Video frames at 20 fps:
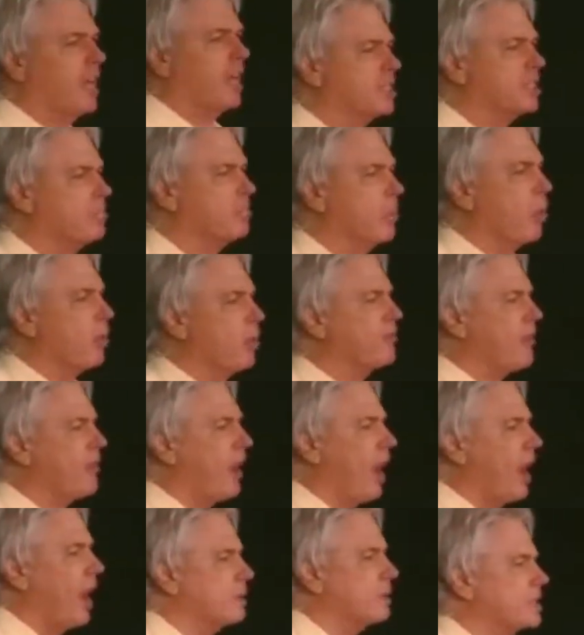small
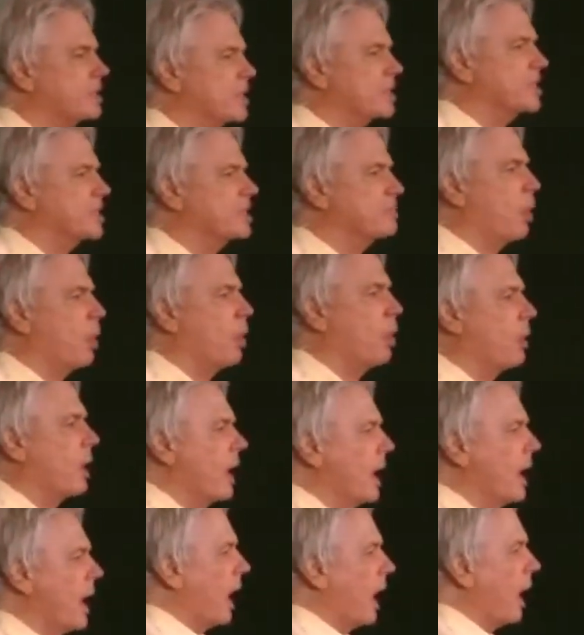farmers and small
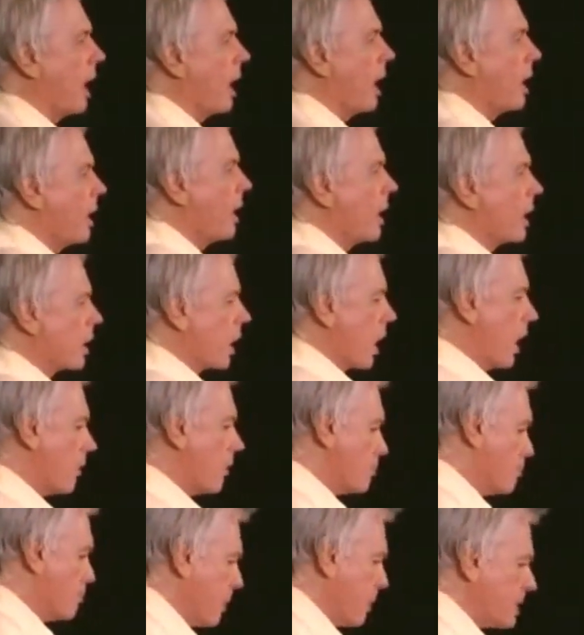
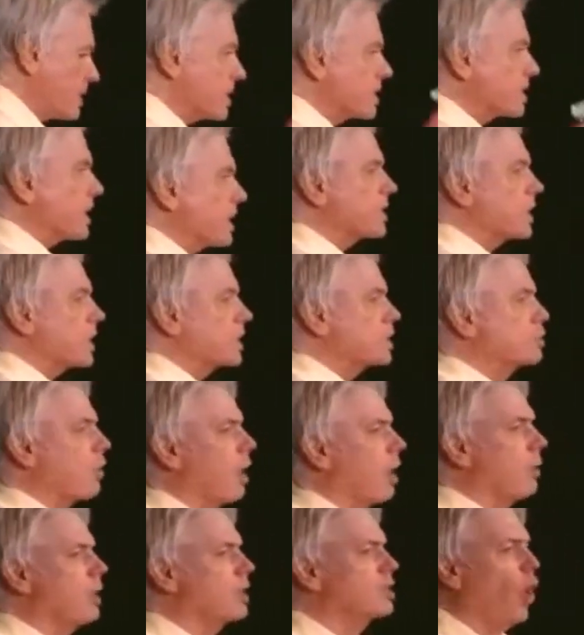businesses and
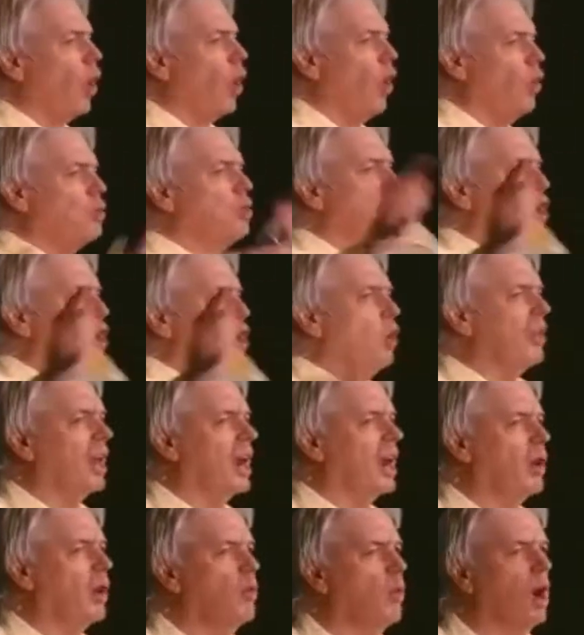growers, all you that
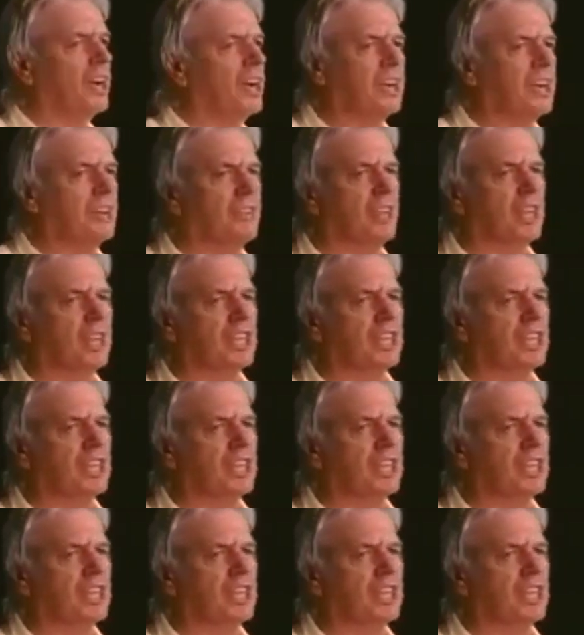are working for the